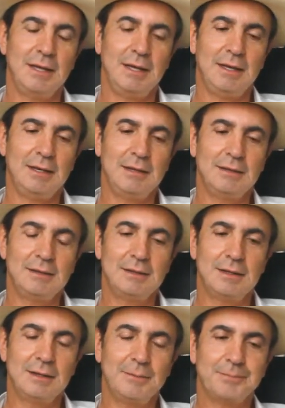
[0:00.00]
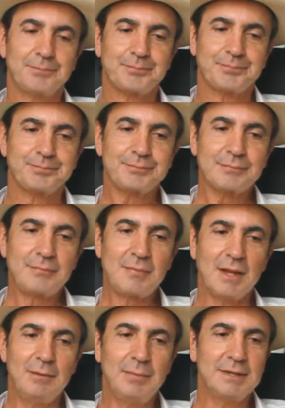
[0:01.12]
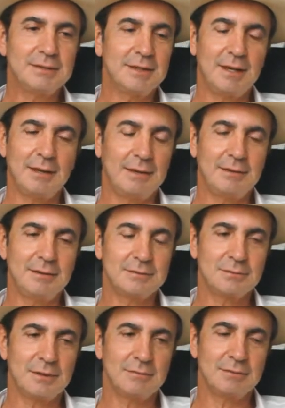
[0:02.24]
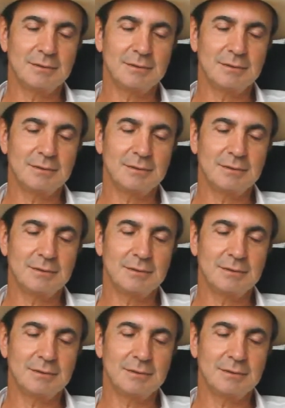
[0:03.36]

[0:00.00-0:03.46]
and but I think it's one